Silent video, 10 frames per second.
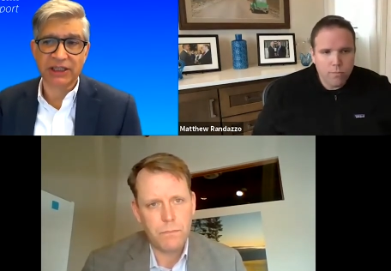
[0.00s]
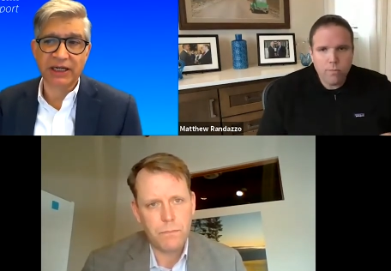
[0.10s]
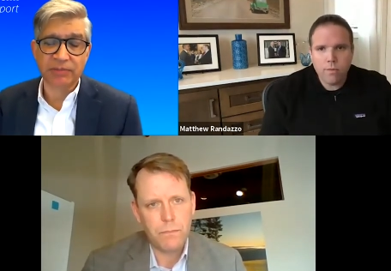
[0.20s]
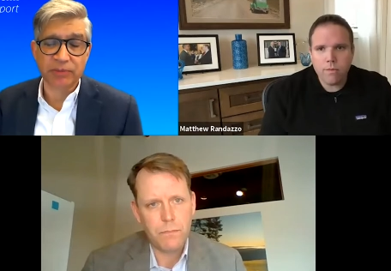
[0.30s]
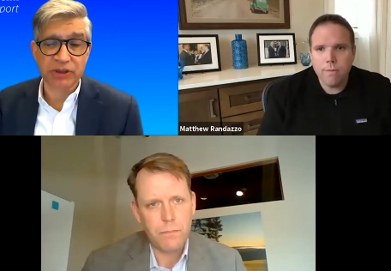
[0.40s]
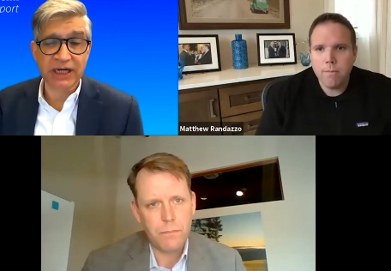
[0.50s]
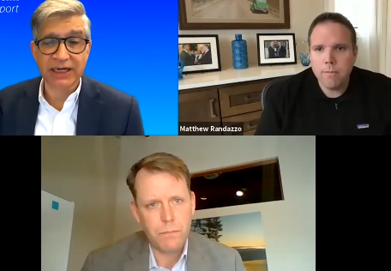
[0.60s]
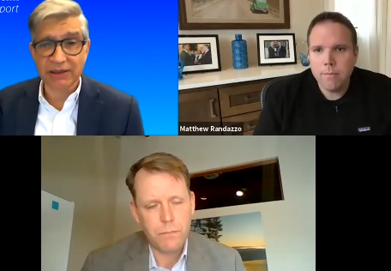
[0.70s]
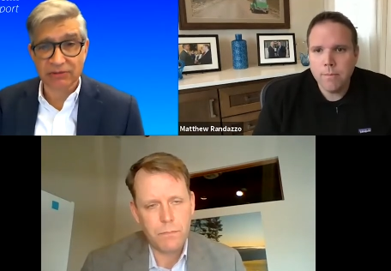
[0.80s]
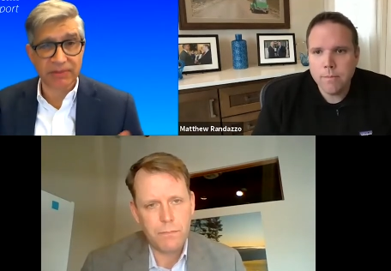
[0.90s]
Speaker 1: 80%.
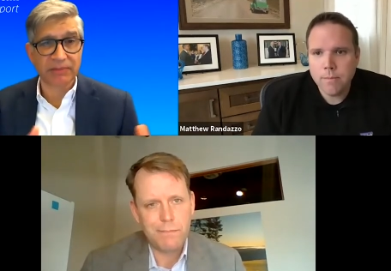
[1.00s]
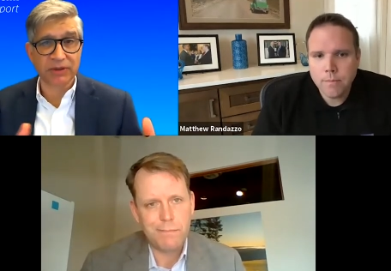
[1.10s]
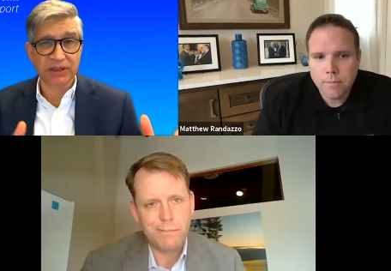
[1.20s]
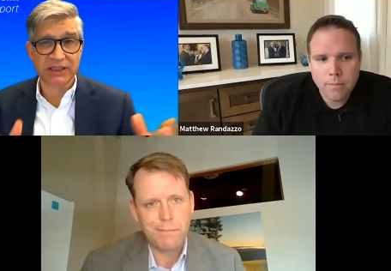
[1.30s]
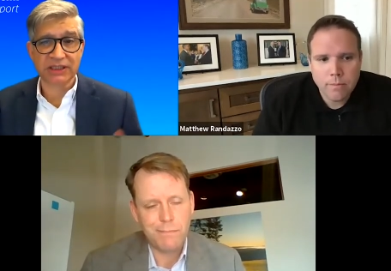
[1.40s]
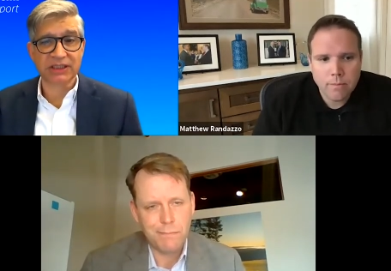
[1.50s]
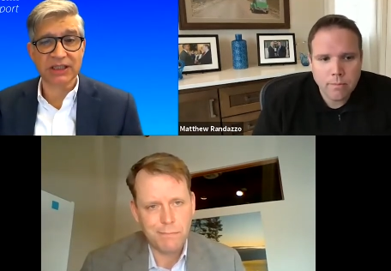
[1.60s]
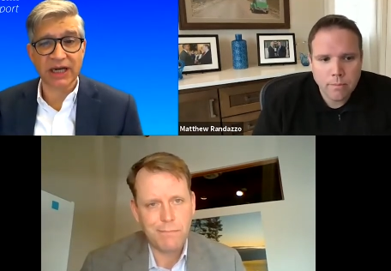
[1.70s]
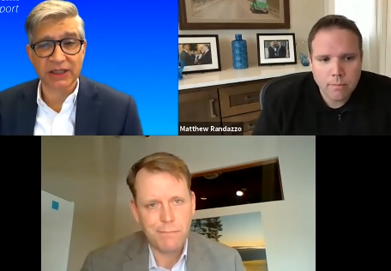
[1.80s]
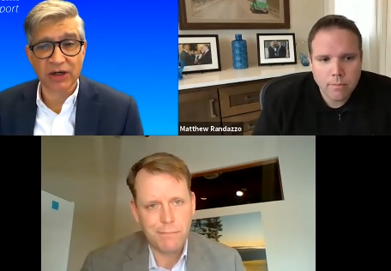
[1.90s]
Now remember, this is a
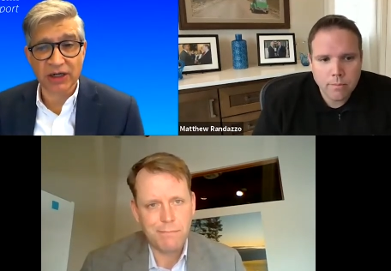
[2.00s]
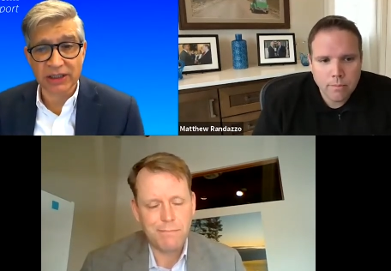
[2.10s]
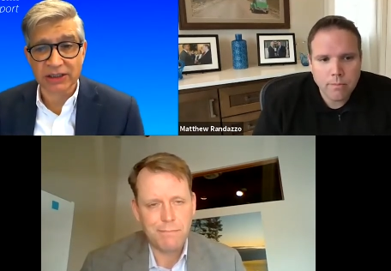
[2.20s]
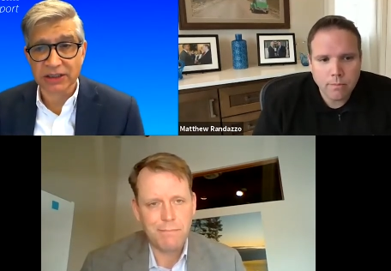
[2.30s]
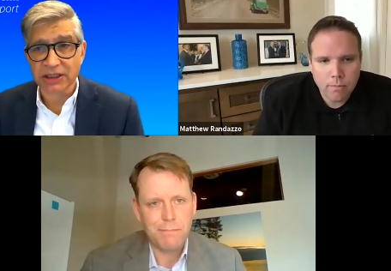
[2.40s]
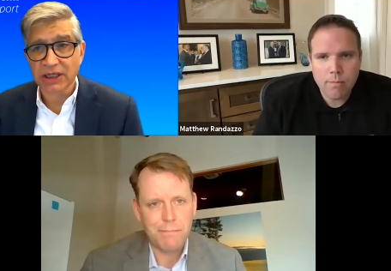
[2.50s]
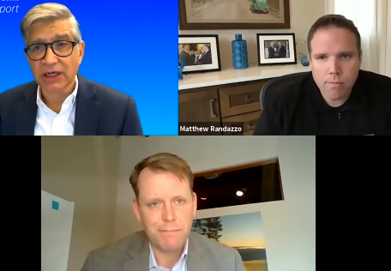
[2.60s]
select audience,